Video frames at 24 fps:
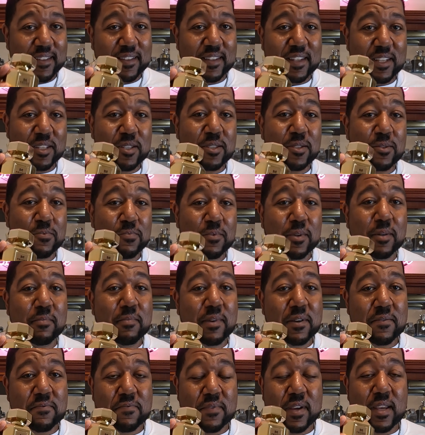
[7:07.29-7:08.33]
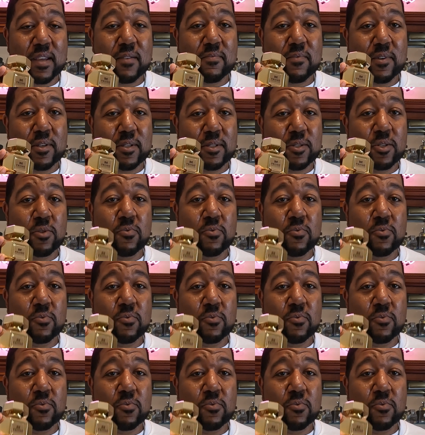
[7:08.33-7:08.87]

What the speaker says: This is one of my favorites,